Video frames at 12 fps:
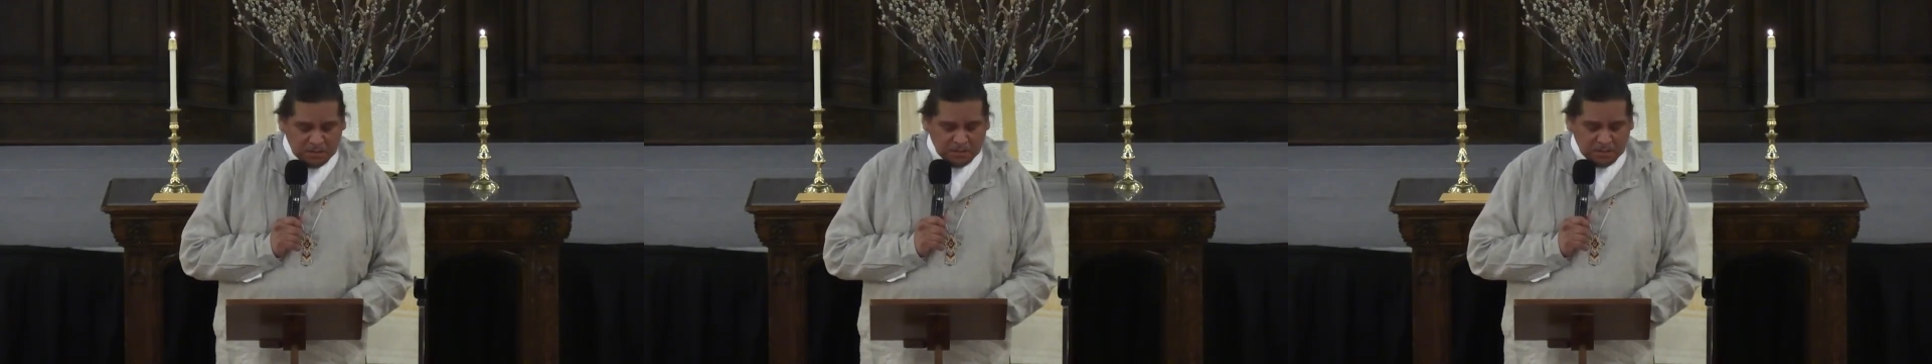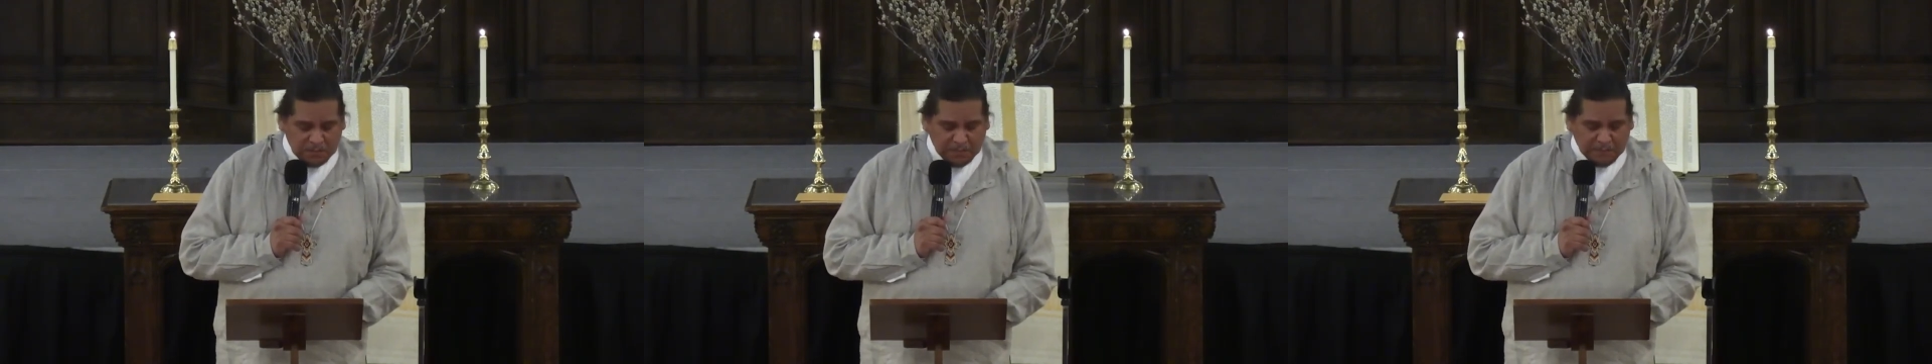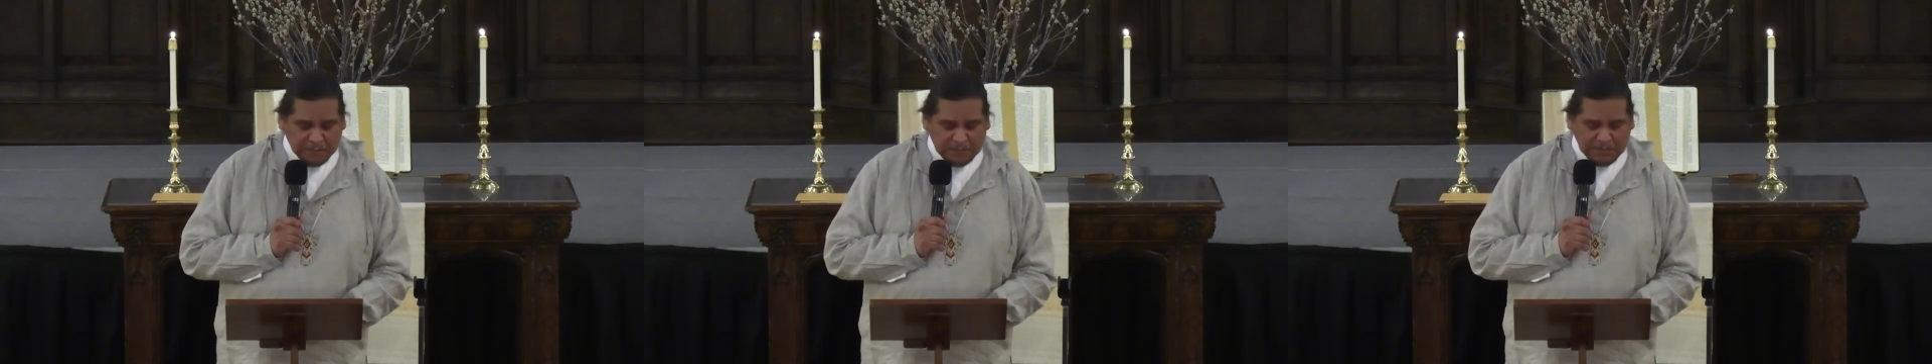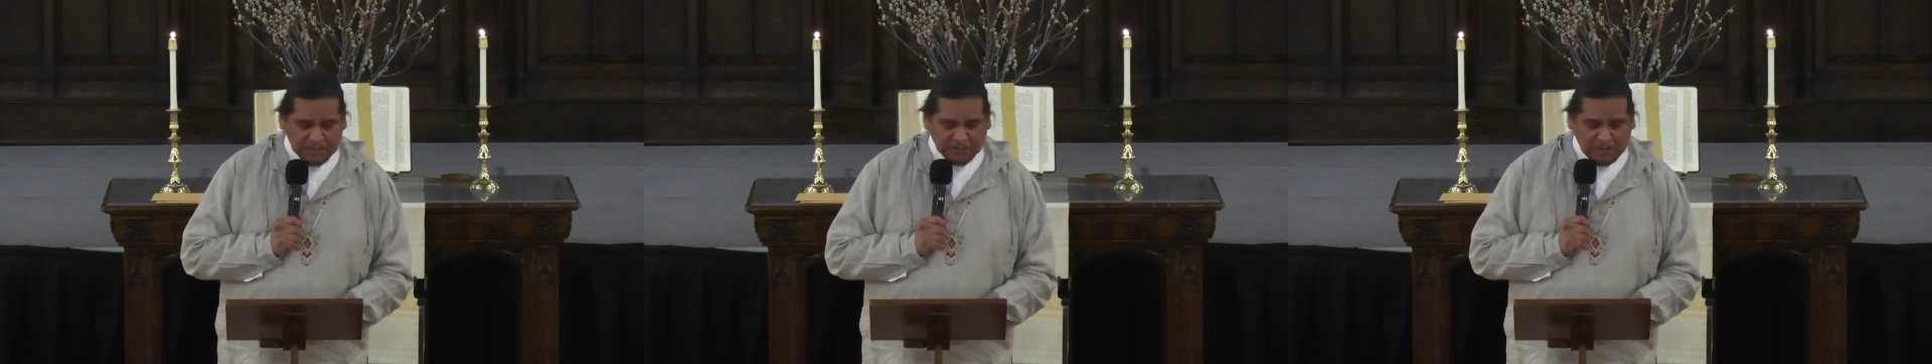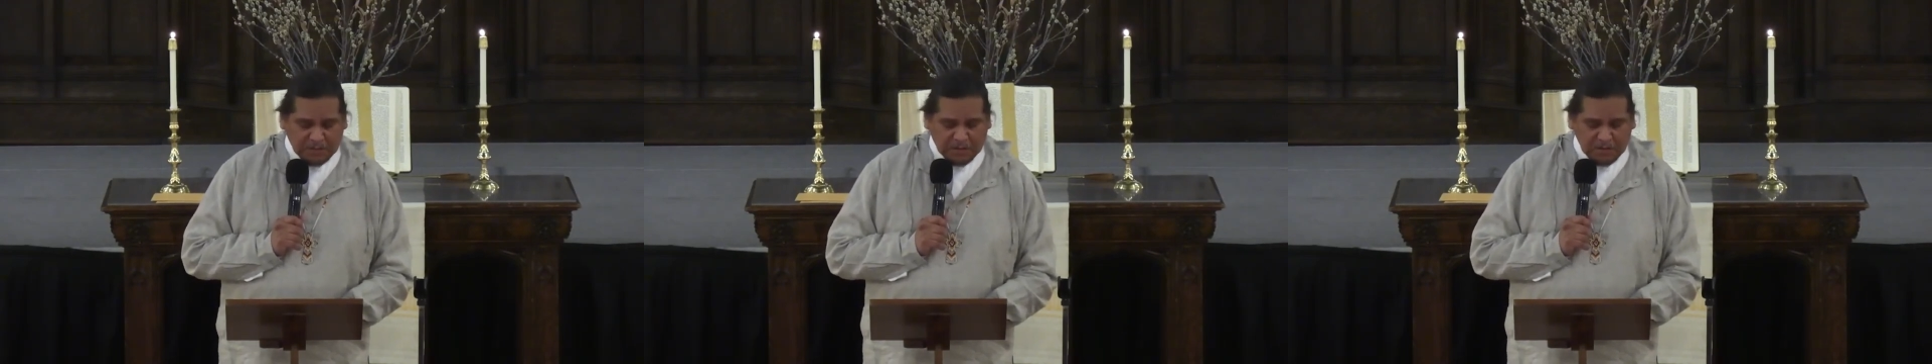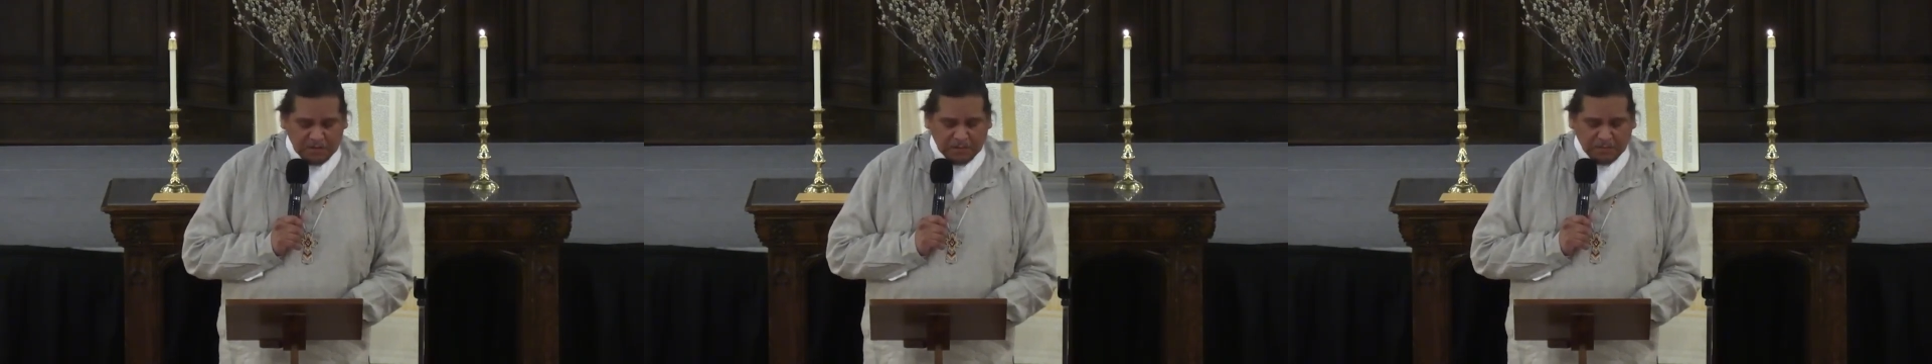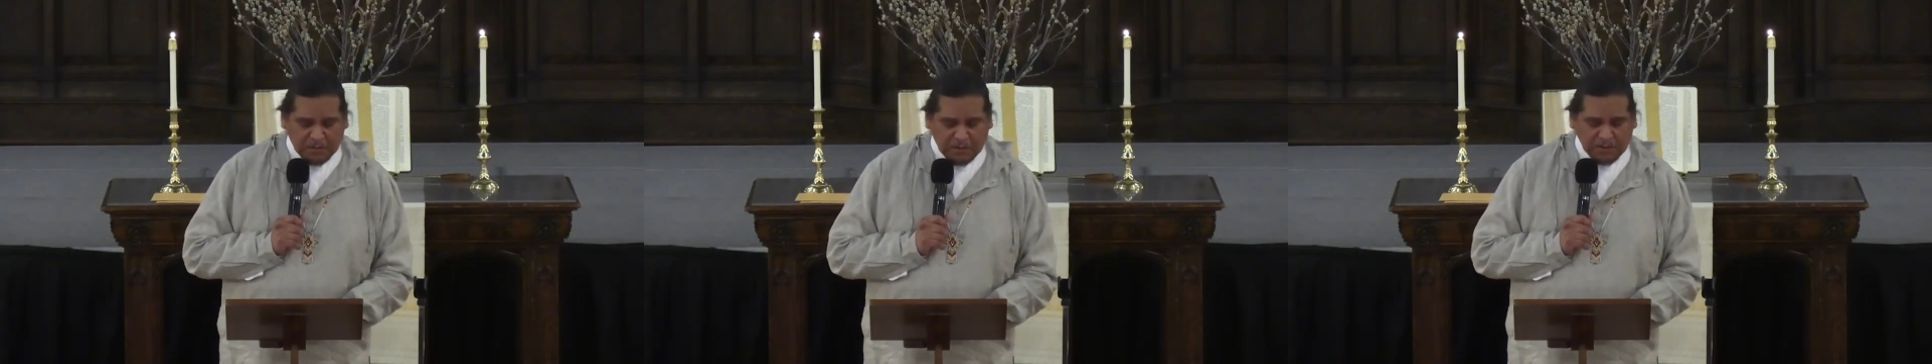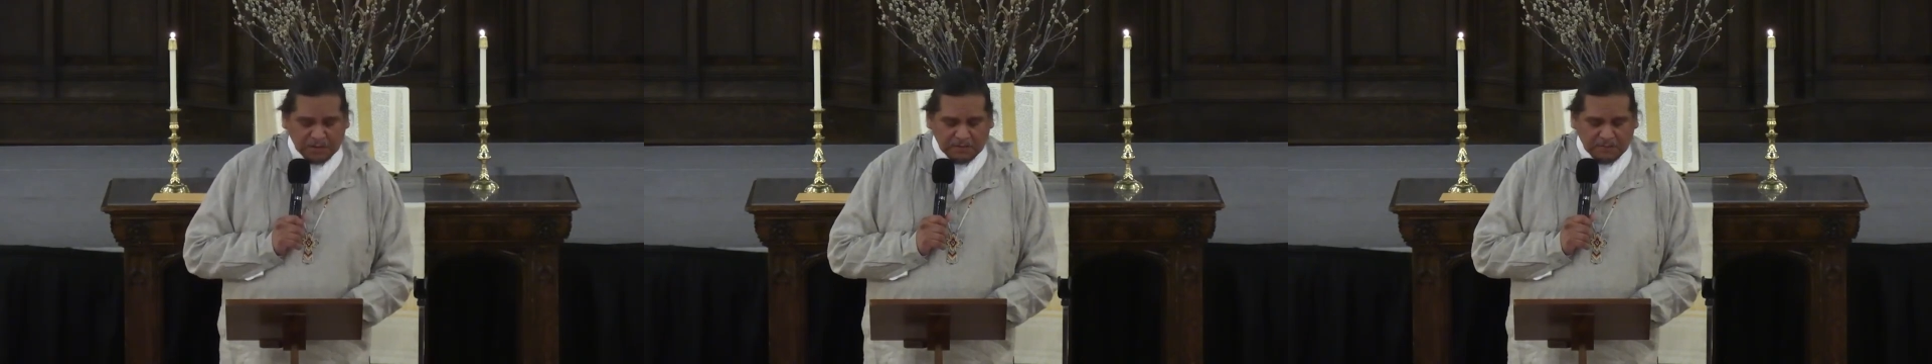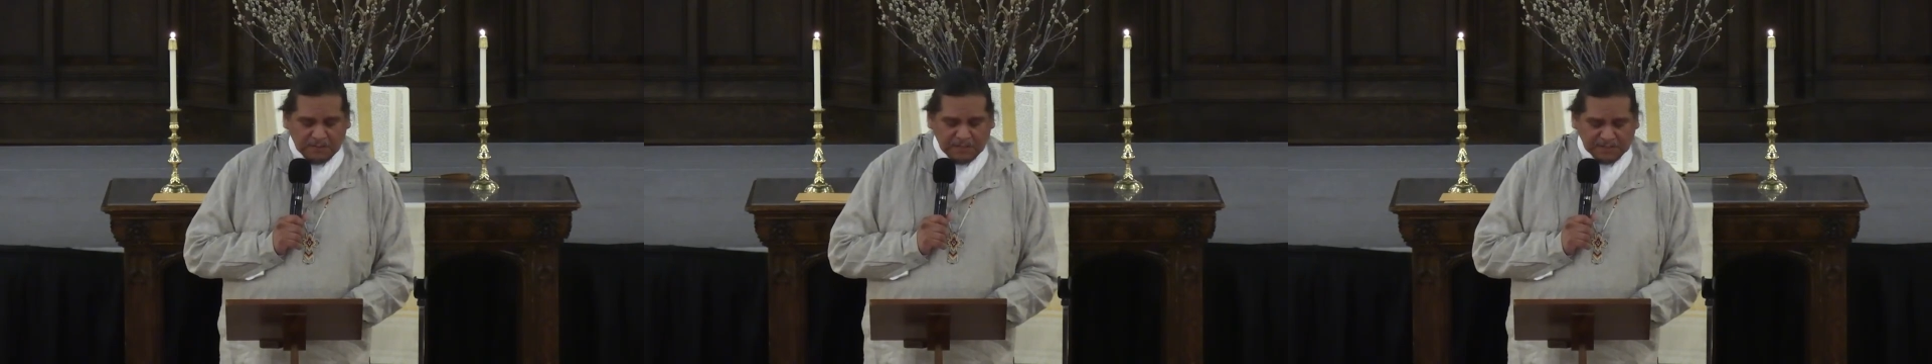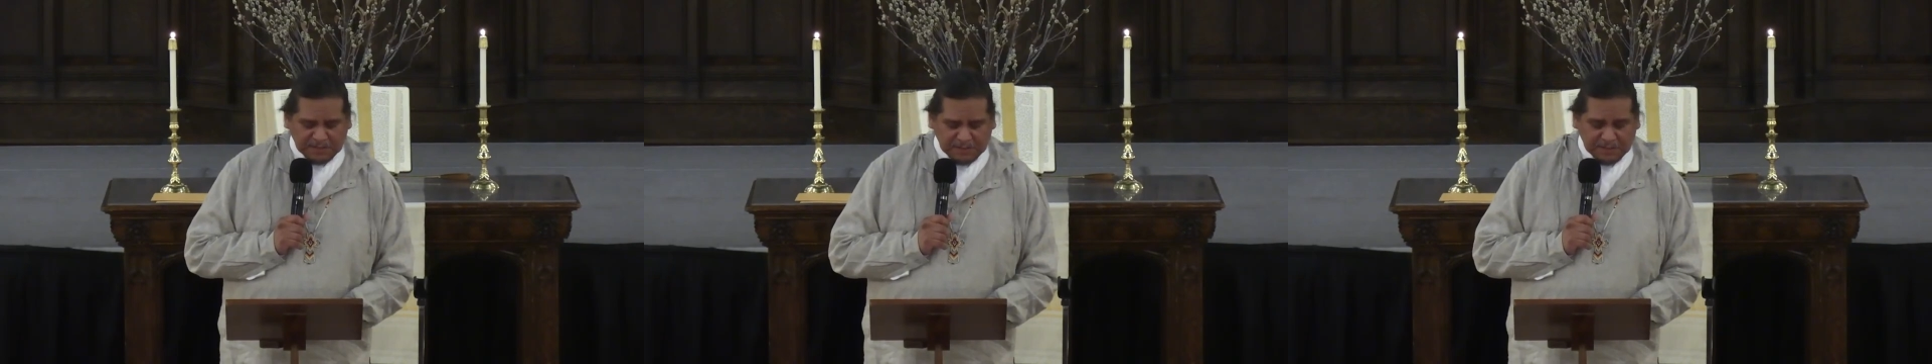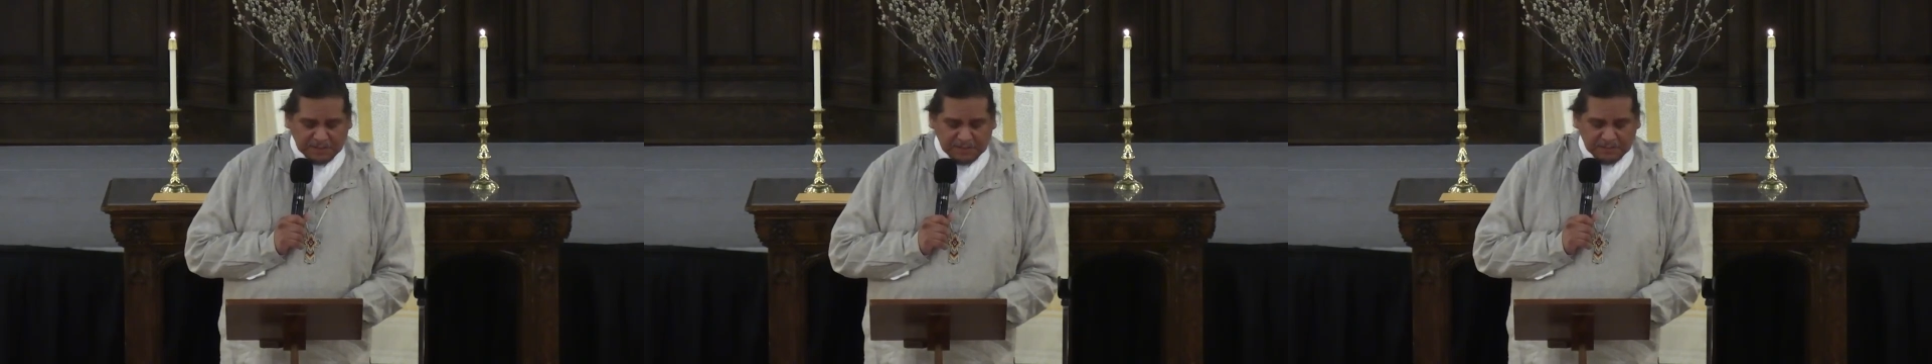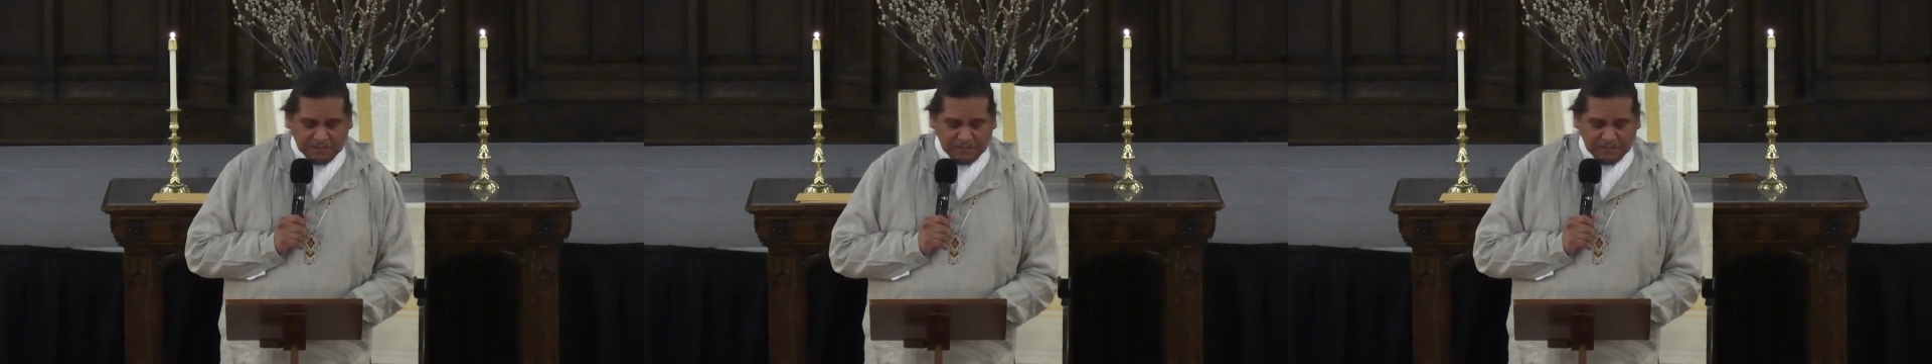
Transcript: Epiphanies are the product of lessons